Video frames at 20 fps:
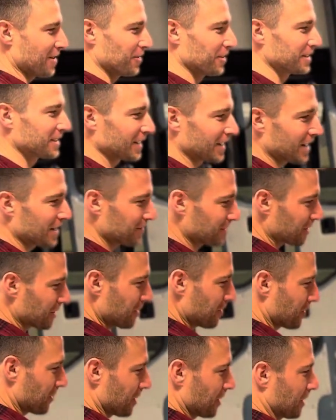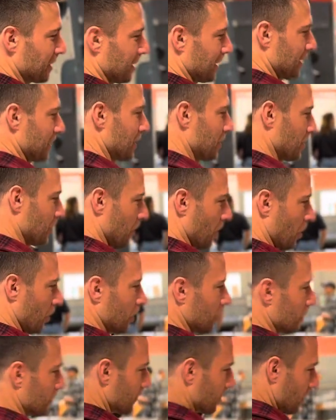once it comes over,
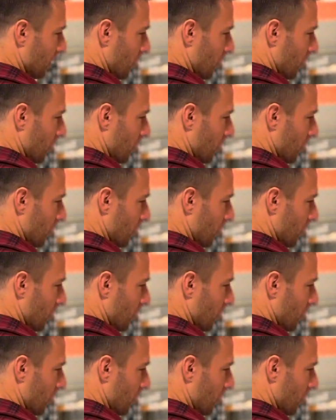it'll